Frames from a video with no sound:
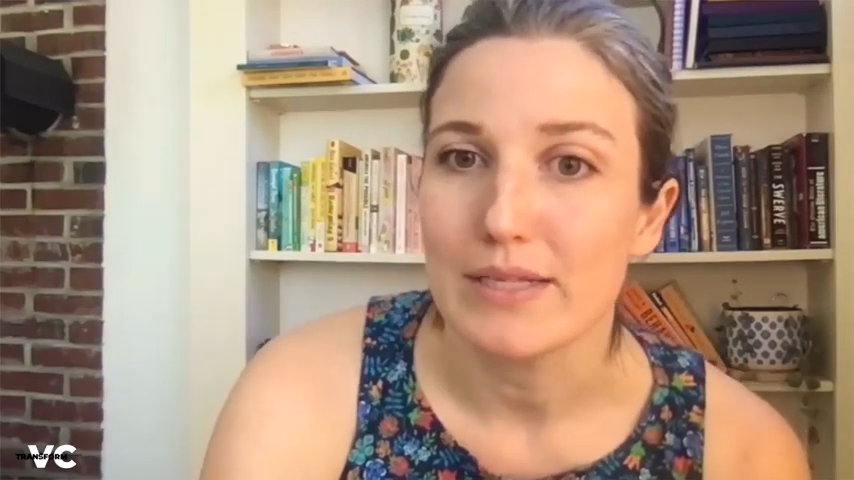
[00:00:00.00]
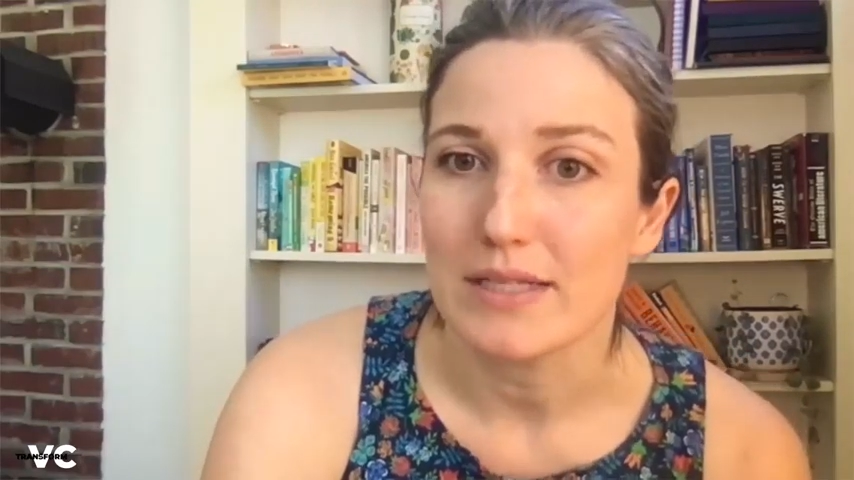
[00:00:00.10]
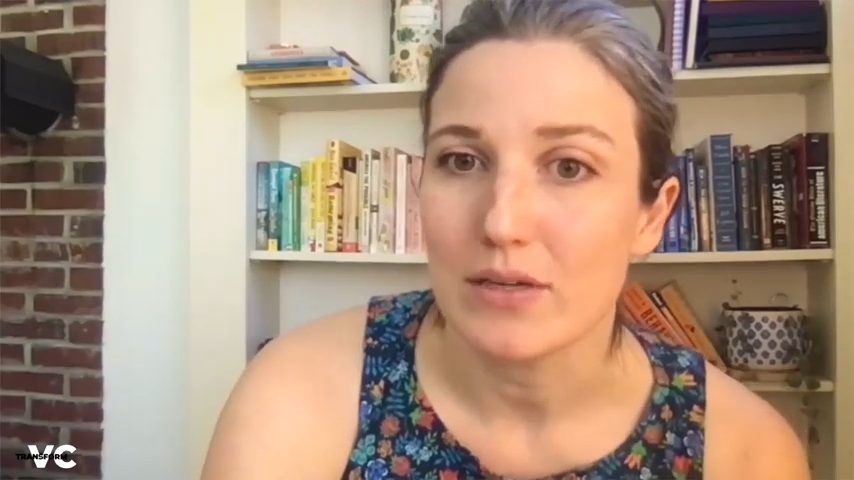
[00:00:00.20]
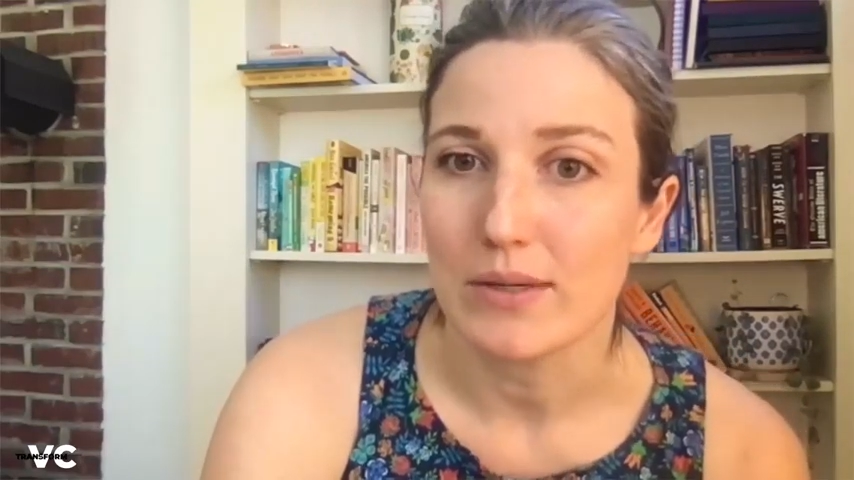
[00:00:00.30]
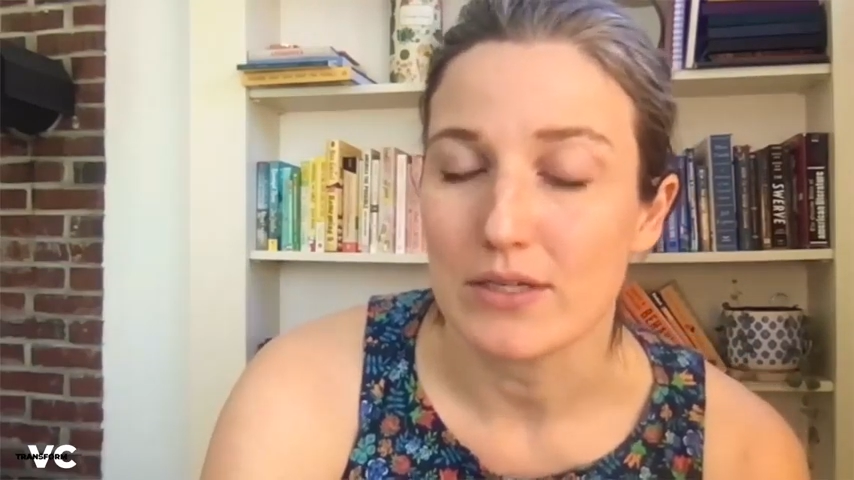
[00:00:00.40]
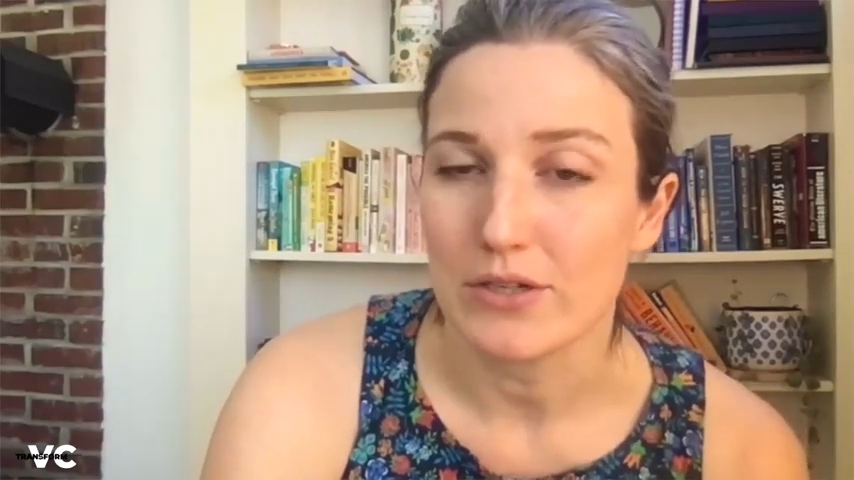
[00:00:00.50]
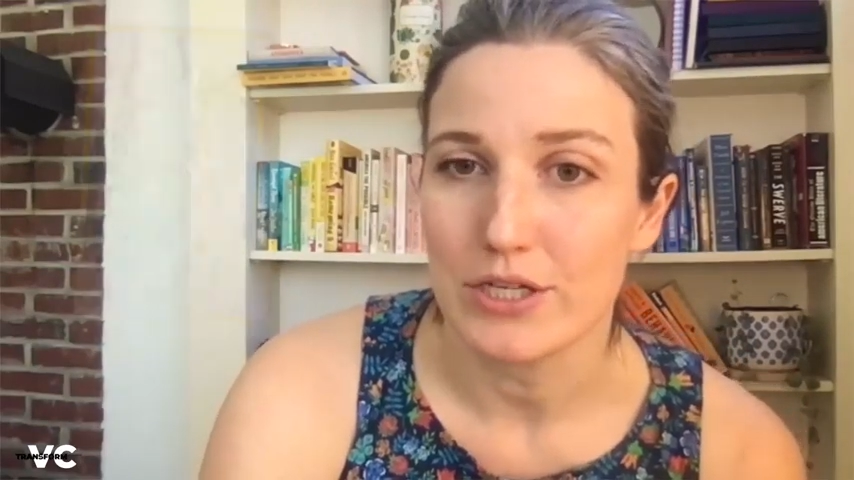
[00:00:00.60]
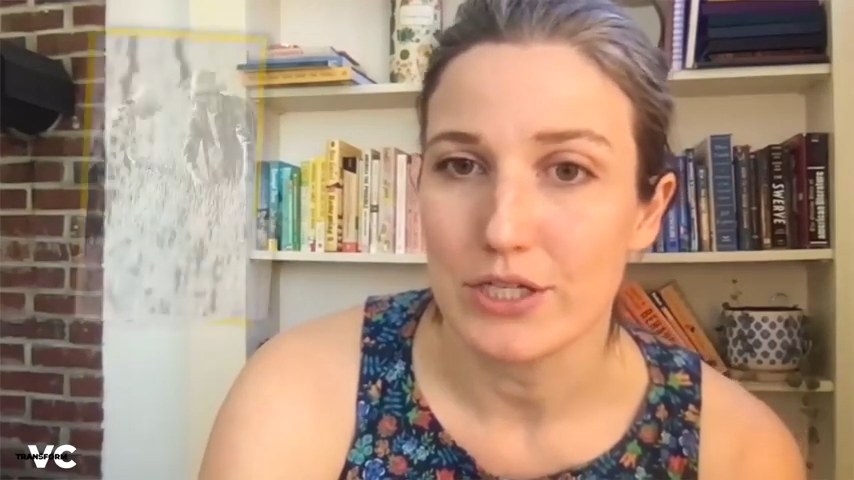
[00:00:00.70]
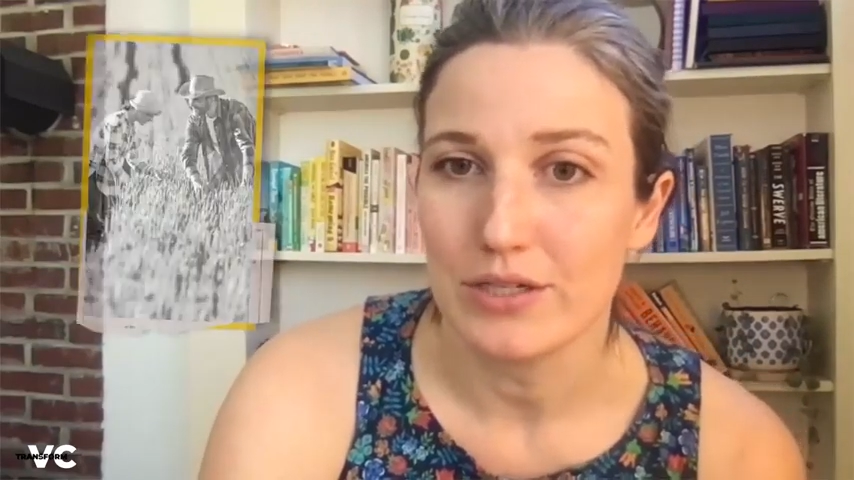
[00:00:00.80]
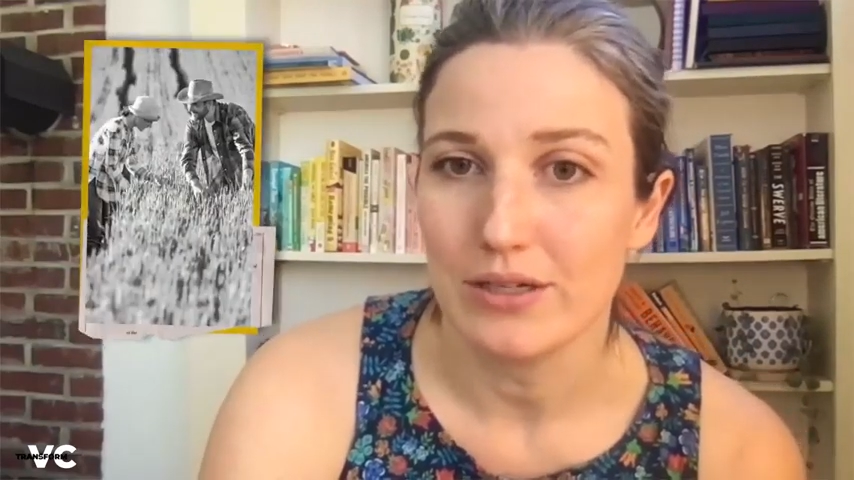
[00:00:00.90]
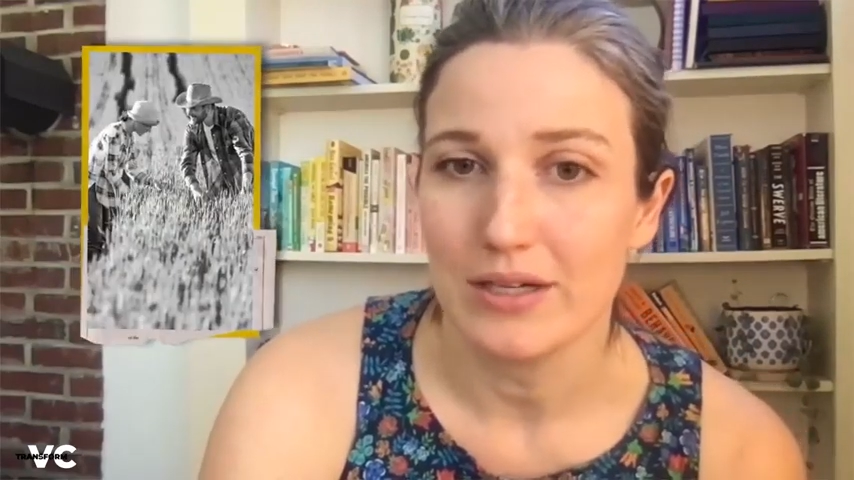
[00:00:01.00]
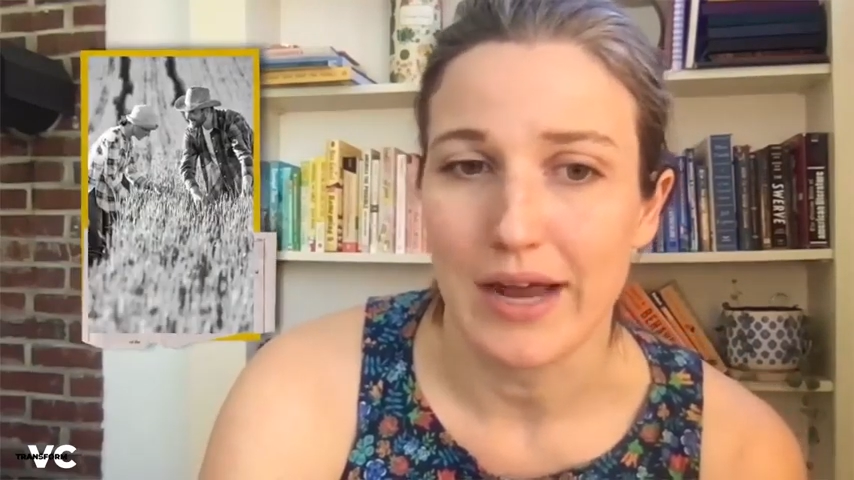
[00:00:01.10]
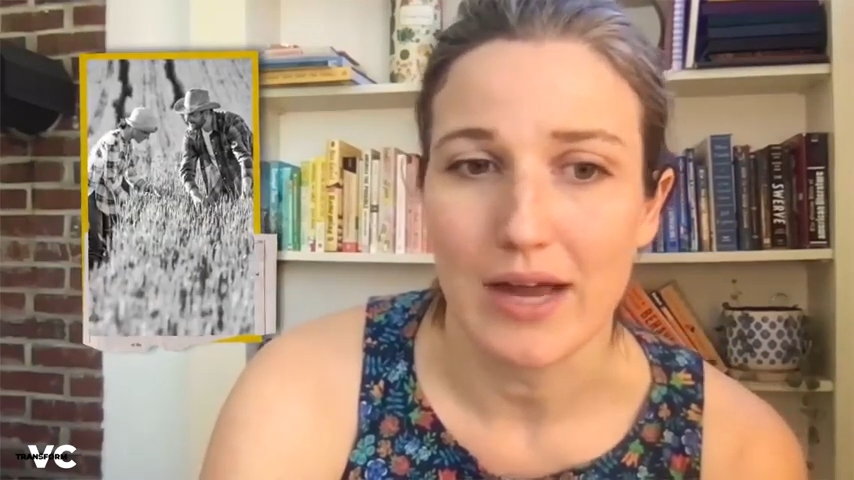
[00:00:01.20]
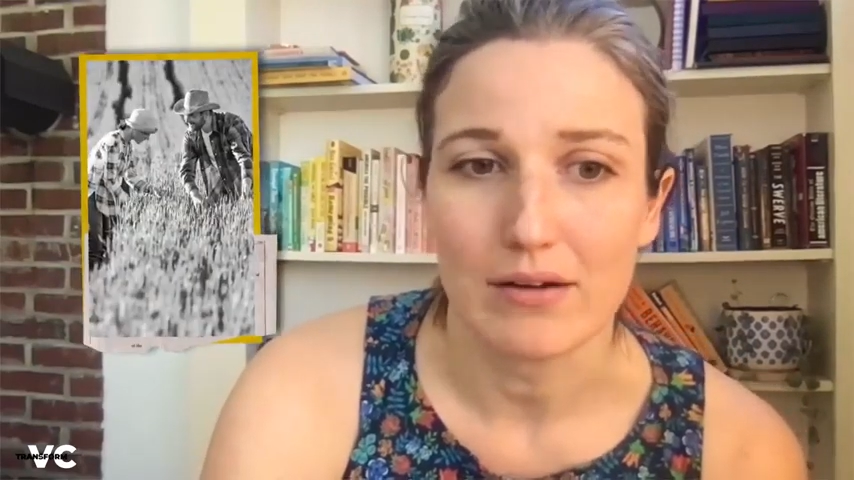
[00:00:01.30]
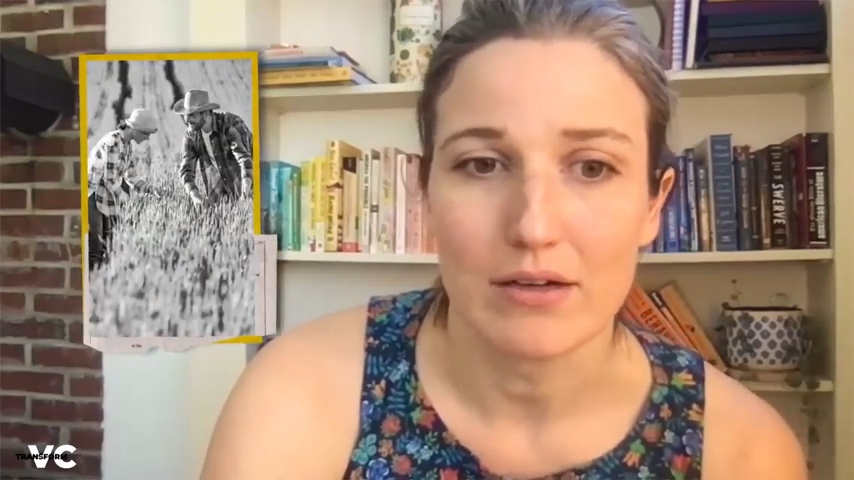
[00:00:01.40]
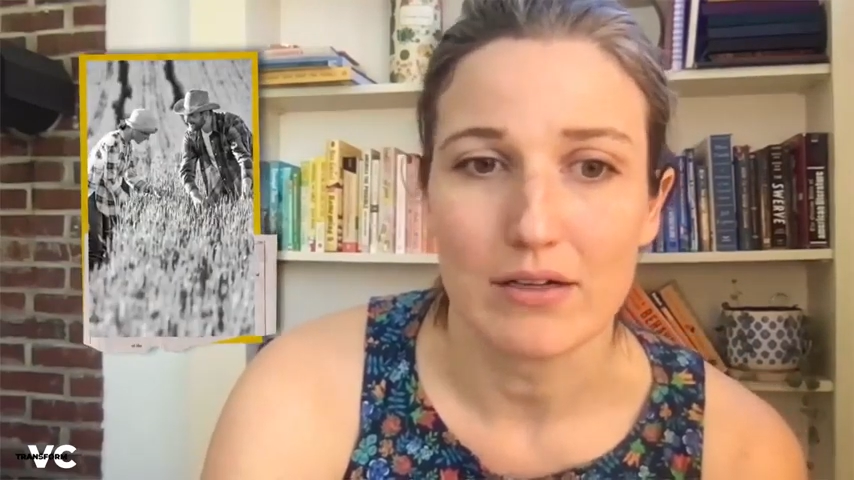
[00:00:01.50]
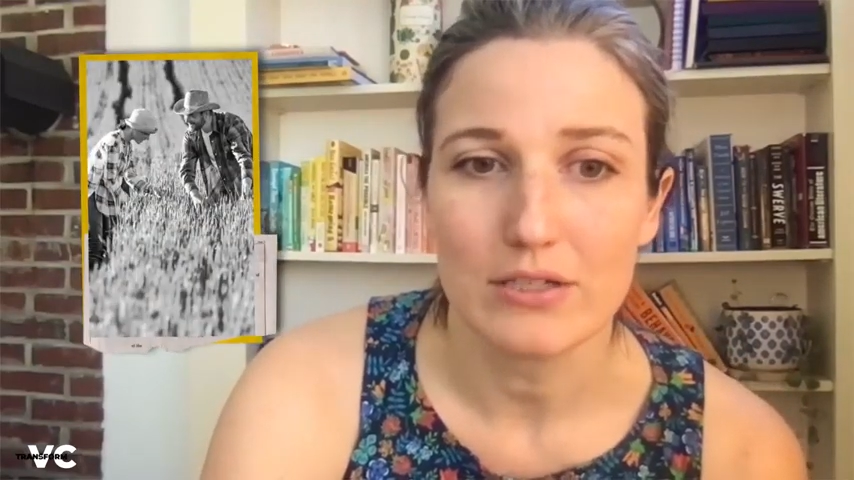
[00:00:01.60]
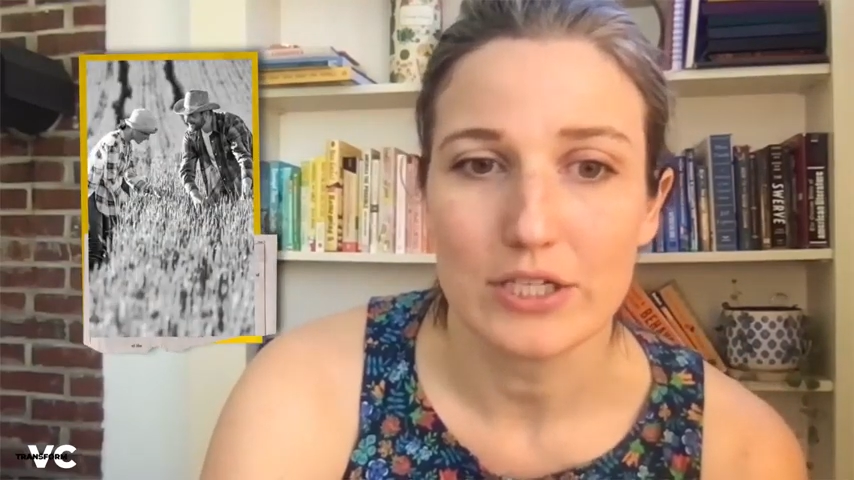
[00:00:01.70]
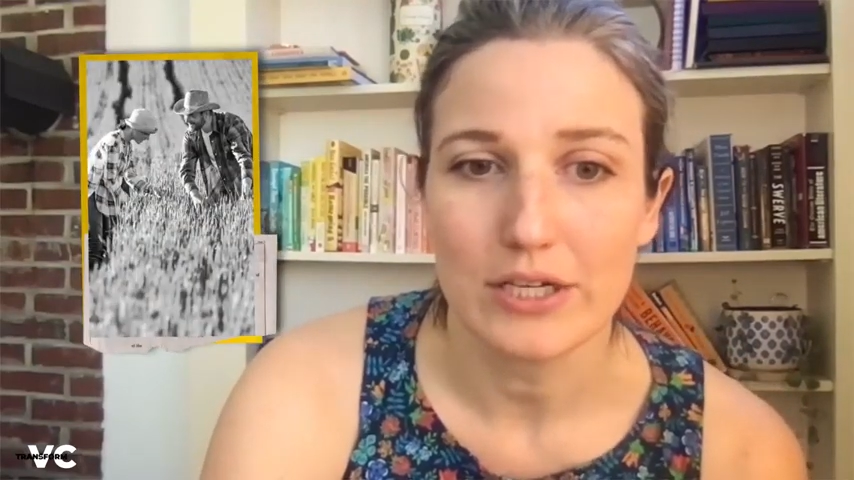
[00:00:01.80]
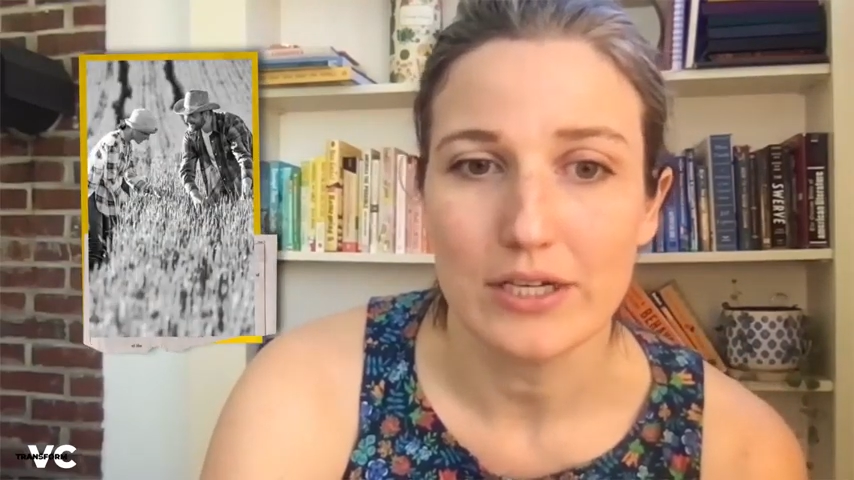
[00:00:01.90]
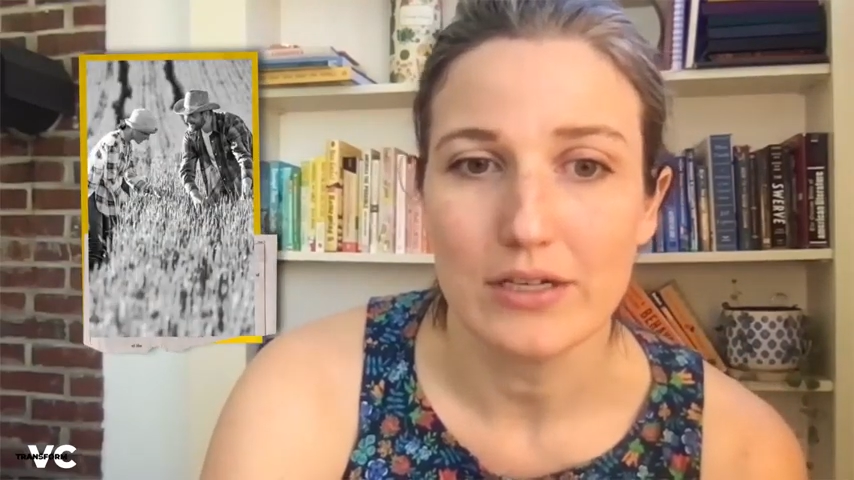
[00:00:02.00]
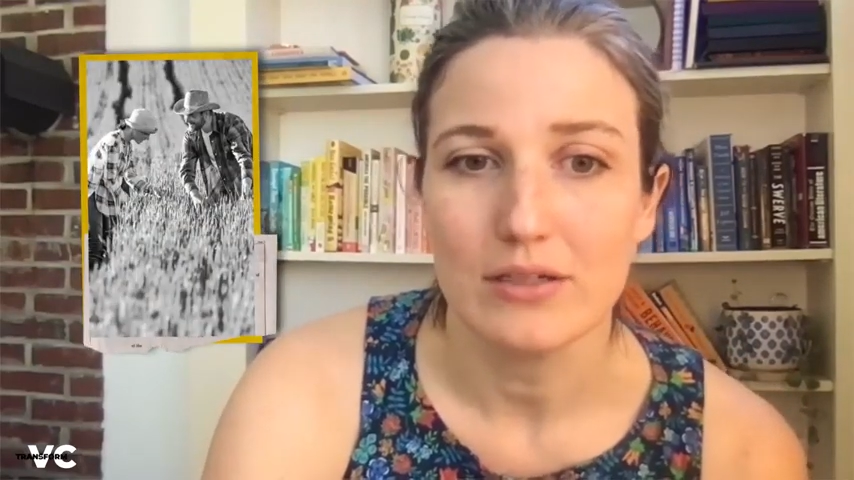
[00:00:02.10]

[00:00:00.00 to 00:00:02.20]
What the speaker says: sequestration in agriculture.